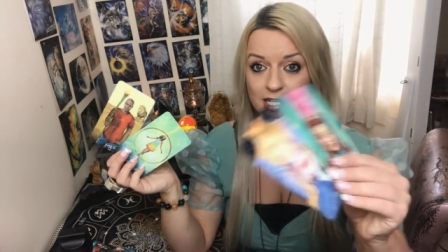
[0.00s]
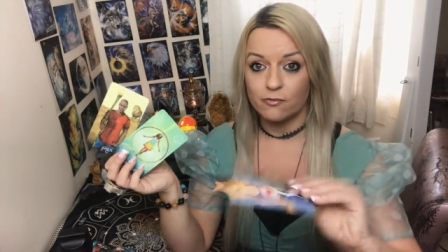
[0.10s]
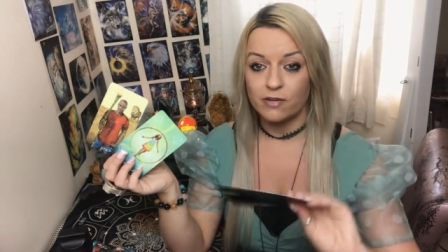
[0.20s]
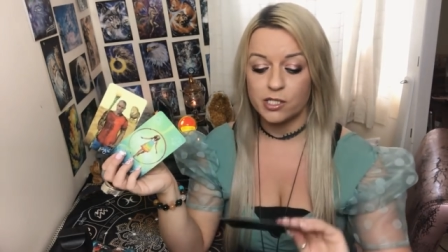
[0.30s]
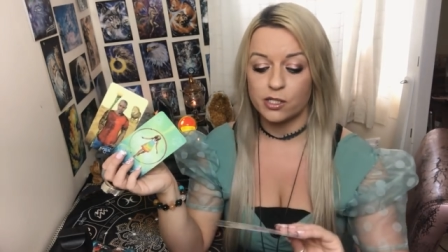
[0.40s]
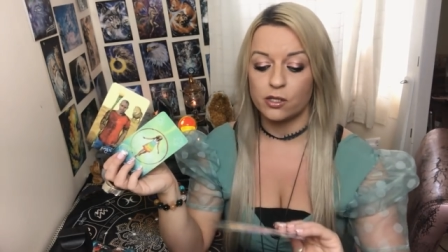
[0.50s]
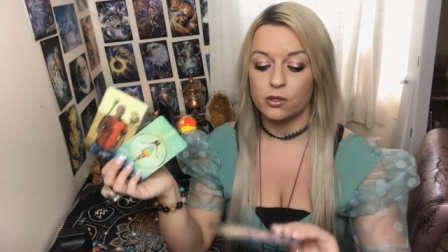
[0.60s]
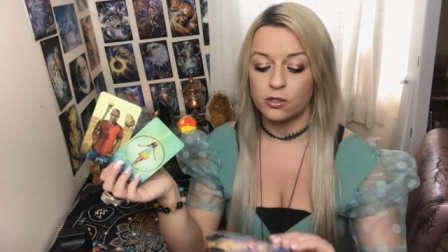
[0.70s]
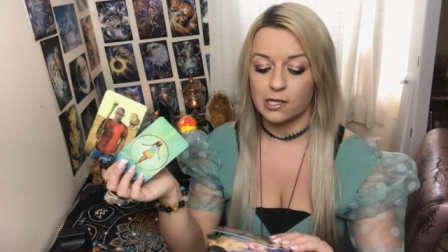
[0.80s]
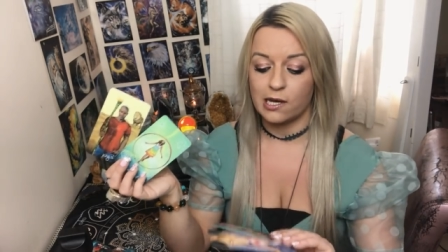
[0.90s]
start reaching
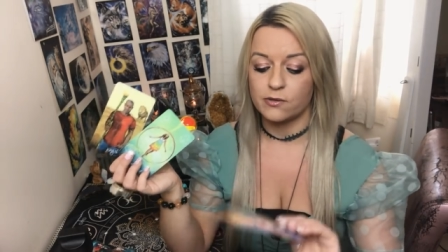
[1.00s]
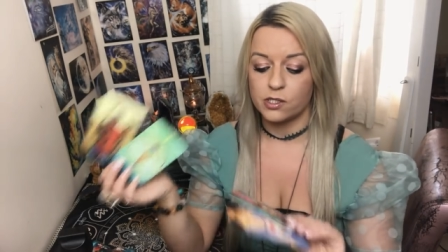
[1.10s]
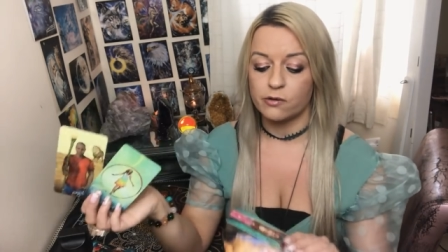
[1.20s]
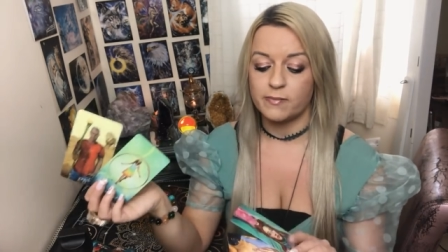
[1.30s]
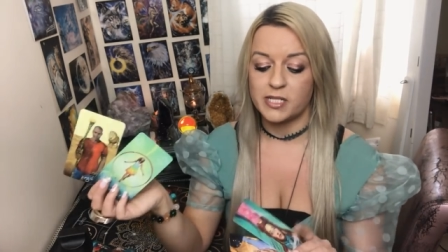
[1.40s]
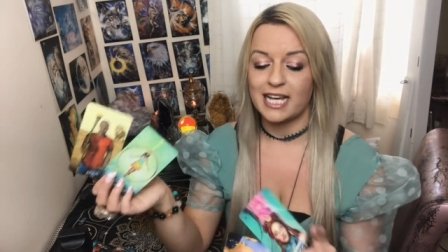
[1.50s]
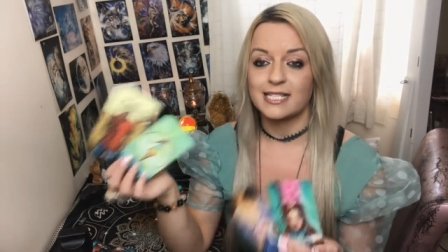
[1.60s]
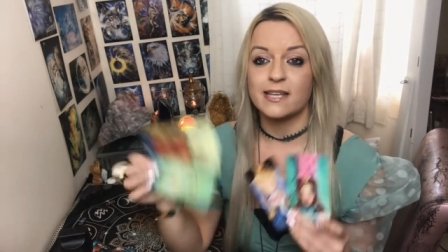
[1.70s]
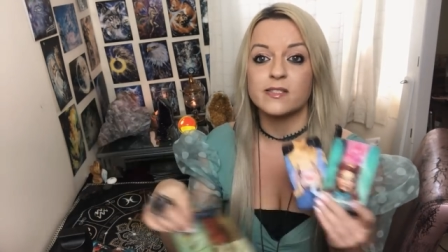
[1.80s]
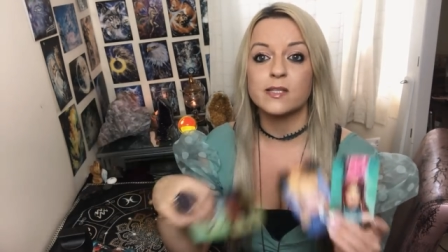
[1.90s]
your goals, your
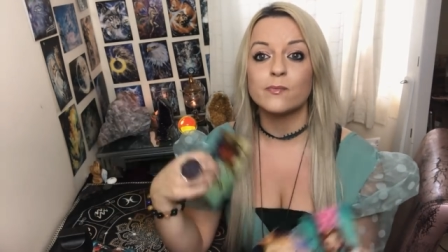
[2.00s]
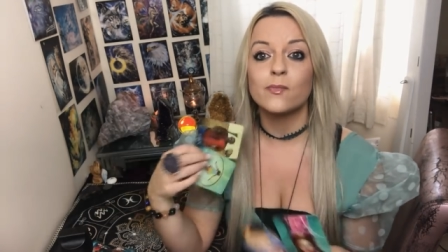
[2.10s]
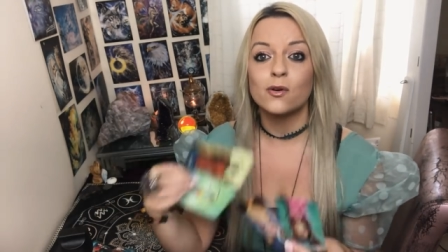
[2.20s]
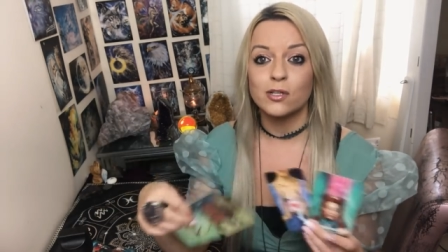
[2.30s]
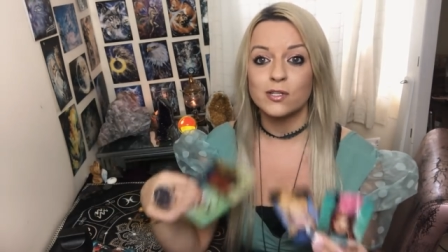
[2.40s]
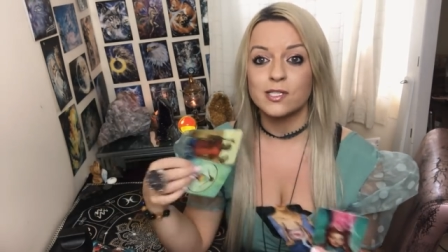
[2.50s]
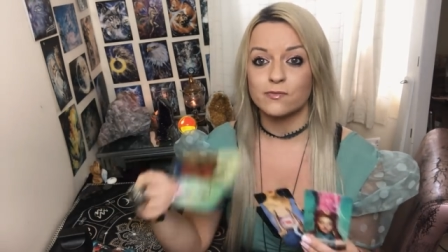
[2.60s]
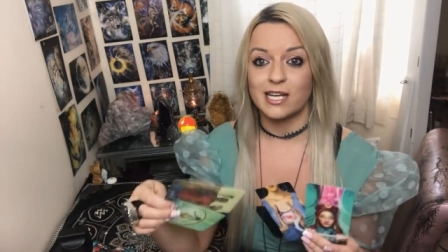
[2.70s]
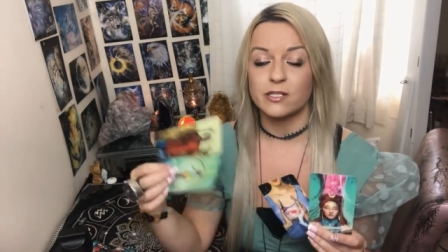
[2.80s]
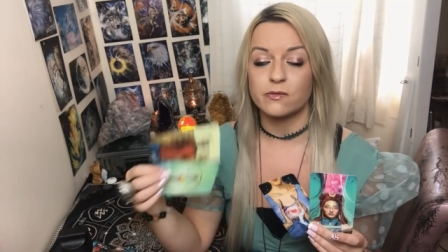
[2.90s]
objectives. The more you
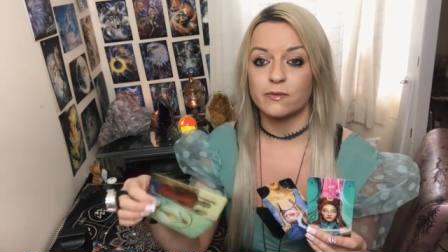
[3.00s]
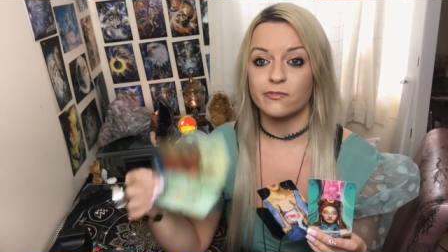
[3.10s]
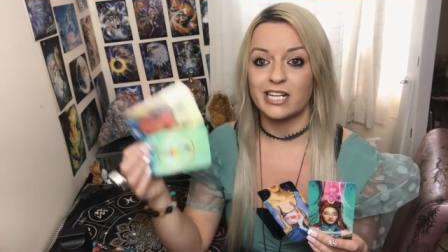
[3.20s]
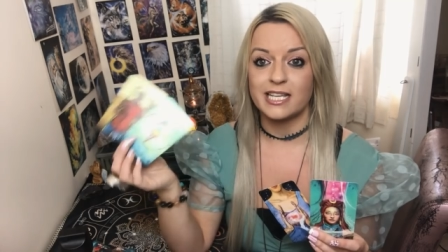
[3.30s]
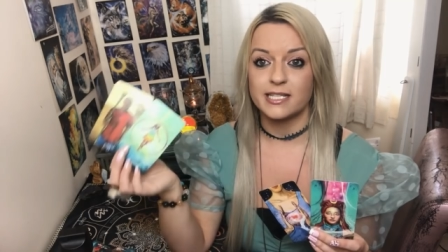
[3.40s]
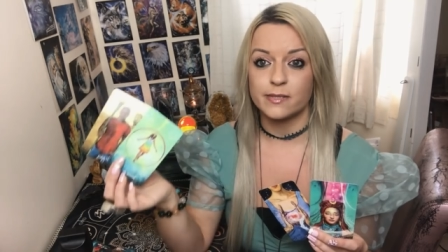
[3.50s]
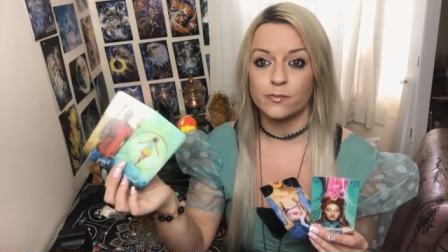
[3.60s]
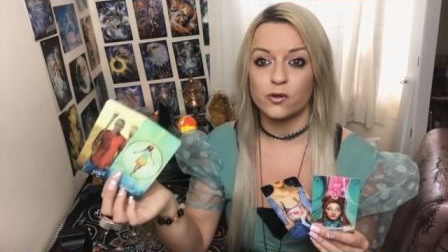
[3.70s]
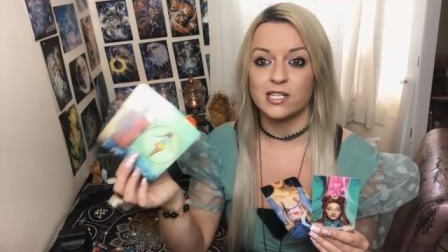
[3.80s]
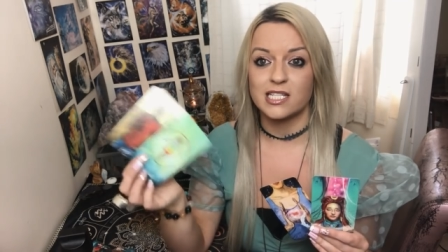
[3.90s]
surrender and release, the
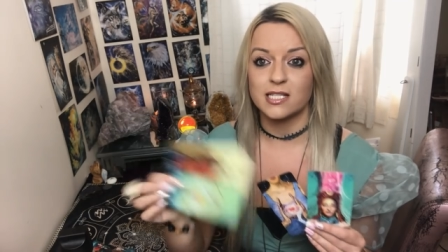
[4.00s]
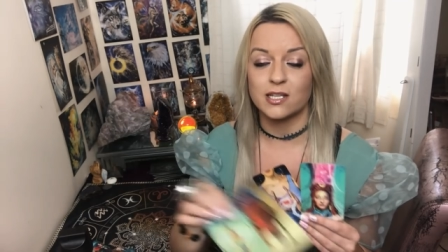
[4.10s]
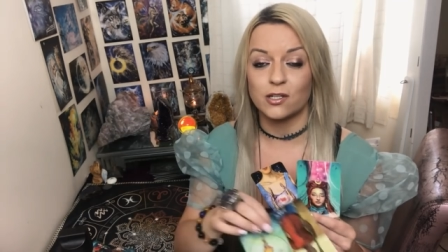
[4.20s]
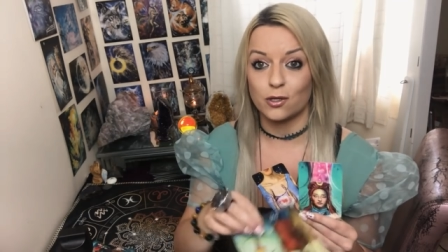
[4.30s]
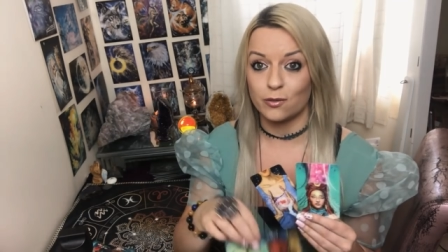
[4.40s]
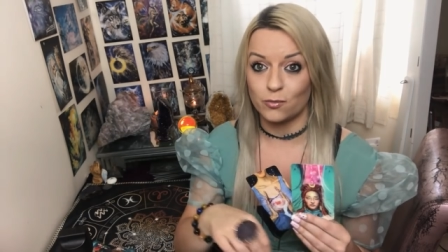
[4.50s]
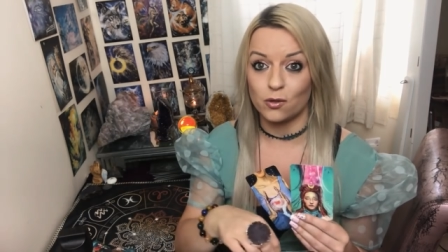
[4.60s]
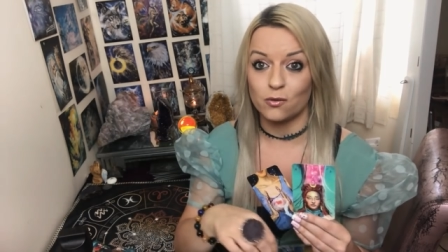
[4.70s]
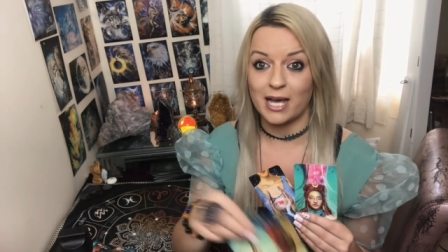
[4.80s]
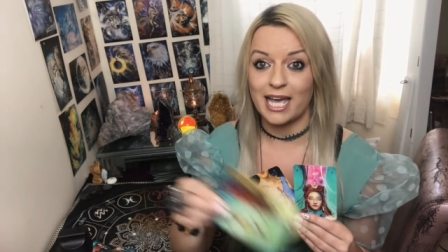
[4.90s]
more this is going to come
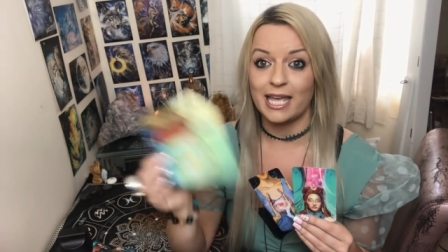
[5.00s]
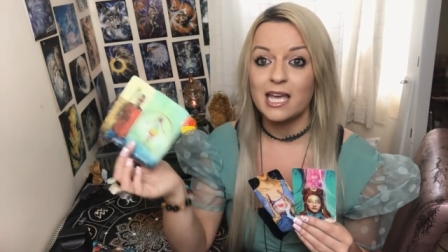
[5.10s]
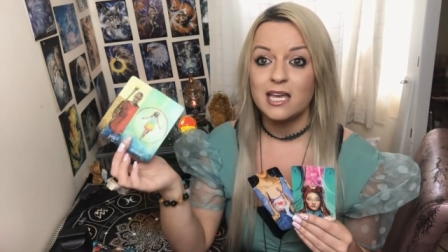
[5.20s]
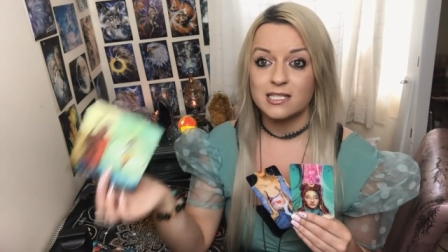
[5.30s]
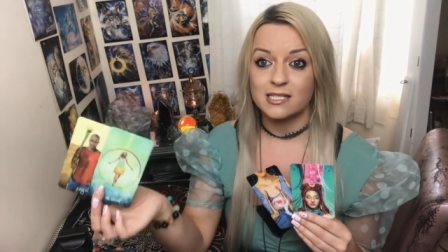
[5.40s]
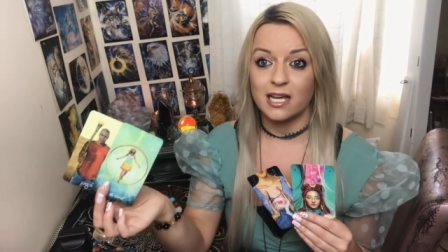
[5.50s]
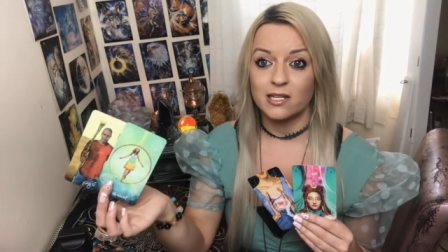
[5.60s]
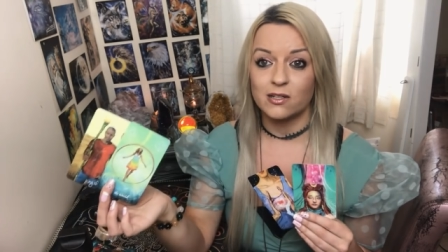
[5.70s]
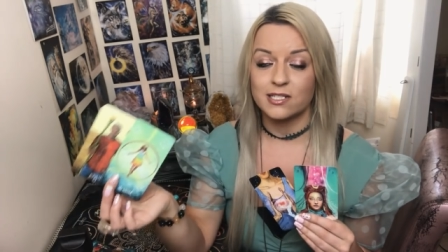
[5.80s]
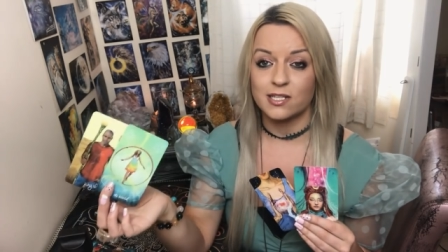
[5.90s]
your way.
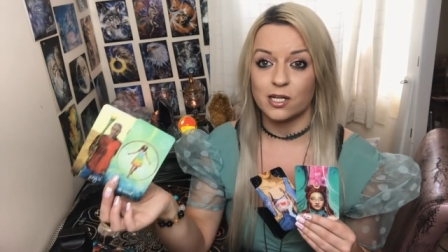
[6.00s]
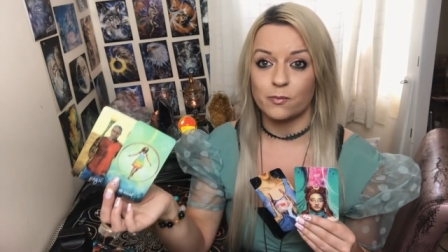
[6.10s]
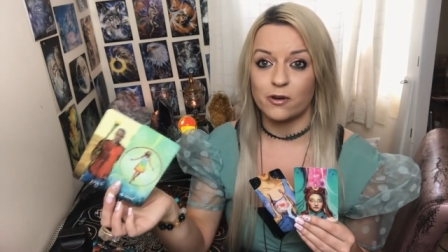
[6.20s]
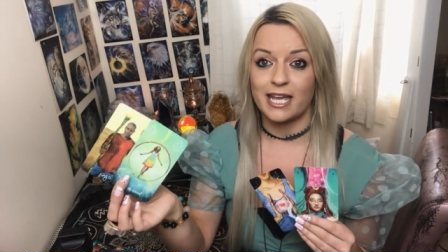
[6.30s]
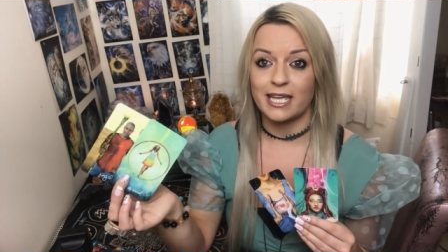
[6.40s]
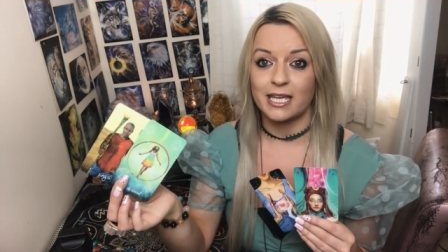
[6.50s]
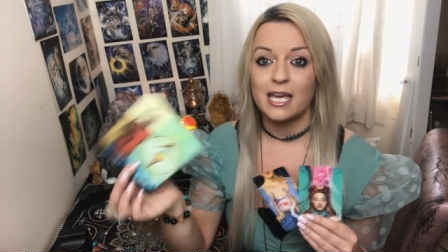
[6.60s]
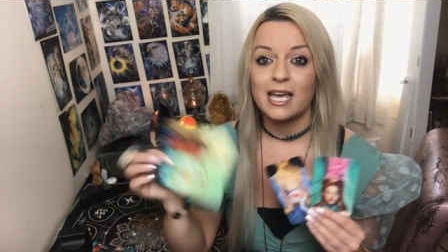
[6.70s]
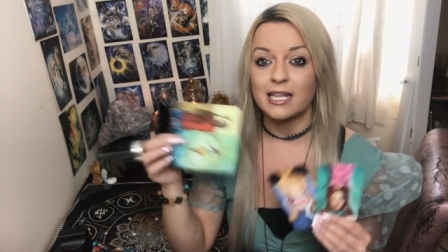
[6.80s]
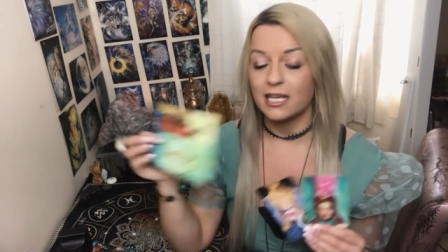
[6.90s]
Cycle is going to break,
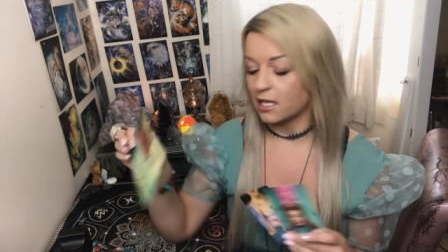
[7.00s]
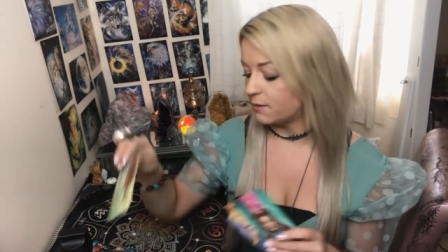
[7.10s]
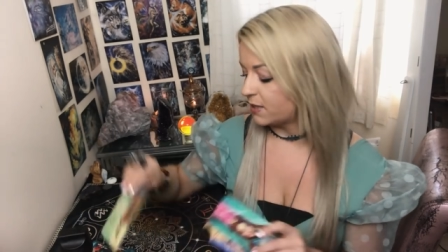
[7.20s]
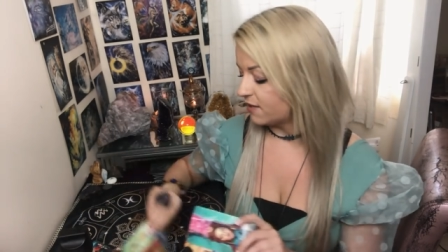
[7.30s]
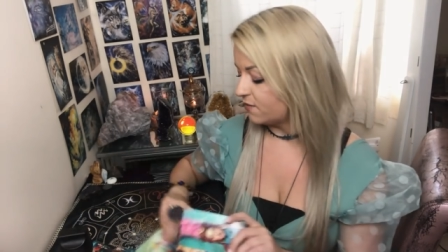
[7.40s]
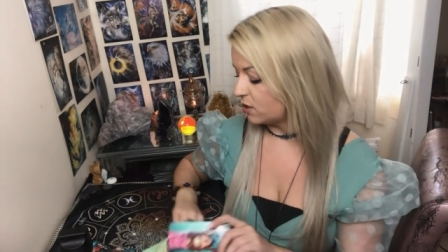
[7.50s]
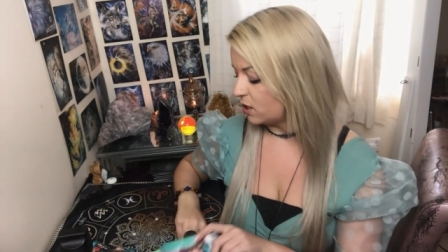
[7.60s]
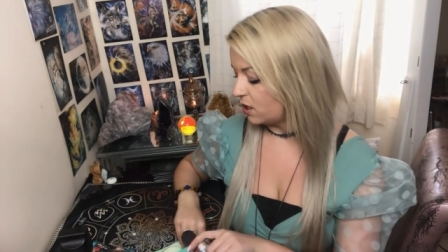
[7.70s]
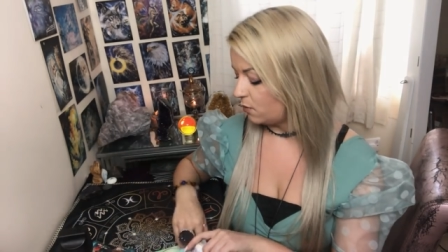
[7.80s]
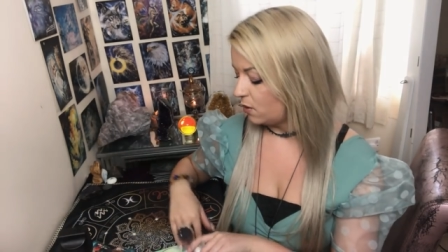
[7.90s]
and they're going to be giving
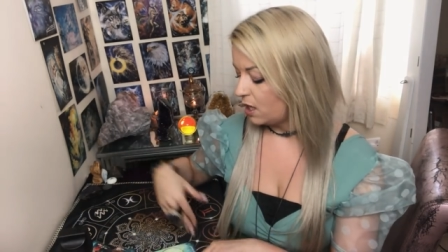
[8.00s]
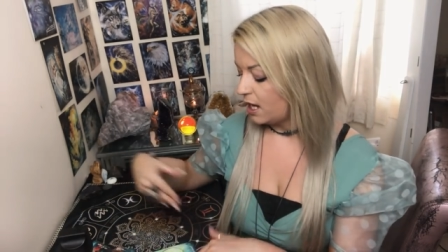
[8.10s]
you